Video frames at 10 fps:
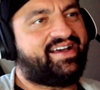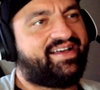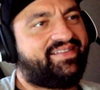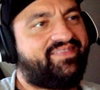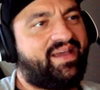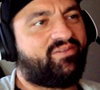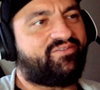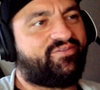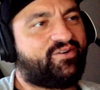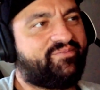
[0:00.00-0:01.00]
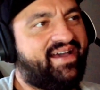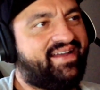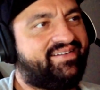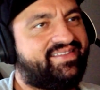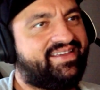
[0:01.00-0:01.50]
Diablo 4, man.
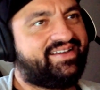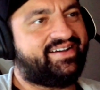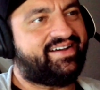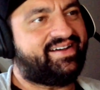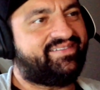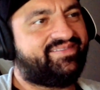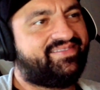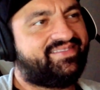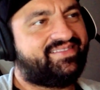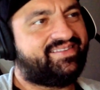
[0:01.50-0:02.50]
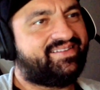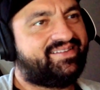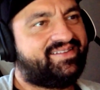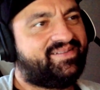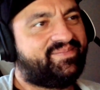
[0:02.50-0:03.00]
The, um,
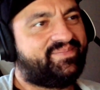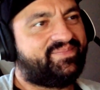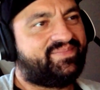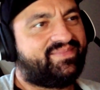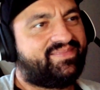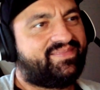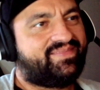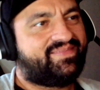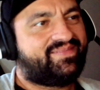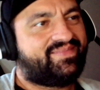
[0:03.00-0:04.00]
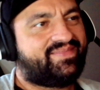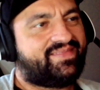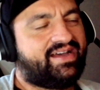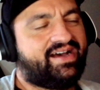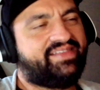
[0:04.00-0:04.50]
and of course, uh,
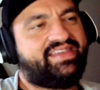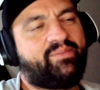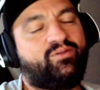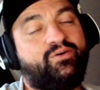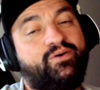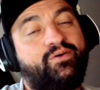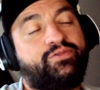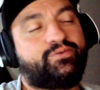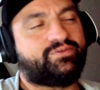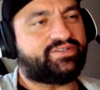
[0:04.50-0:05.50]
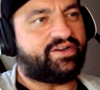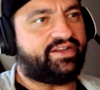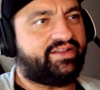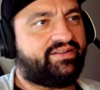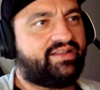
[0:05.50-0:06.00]
uh, Diablo use, uh, 2, sorry.
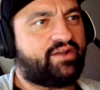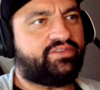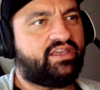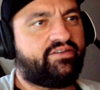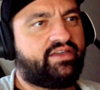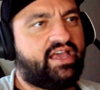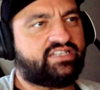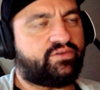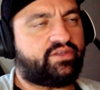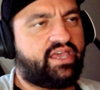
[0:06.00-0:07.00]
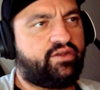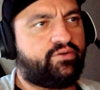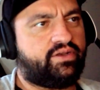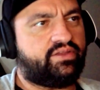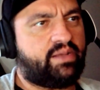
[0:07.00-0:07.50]
I don't think he has Volcano in
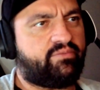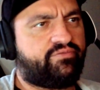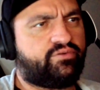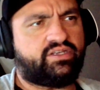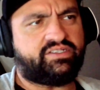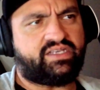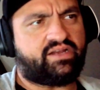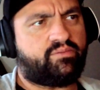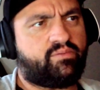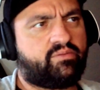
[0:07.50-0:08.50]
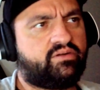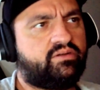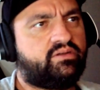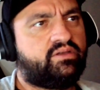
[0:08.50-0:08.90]
um, Diablo 4, does he? I don't remember. Slams.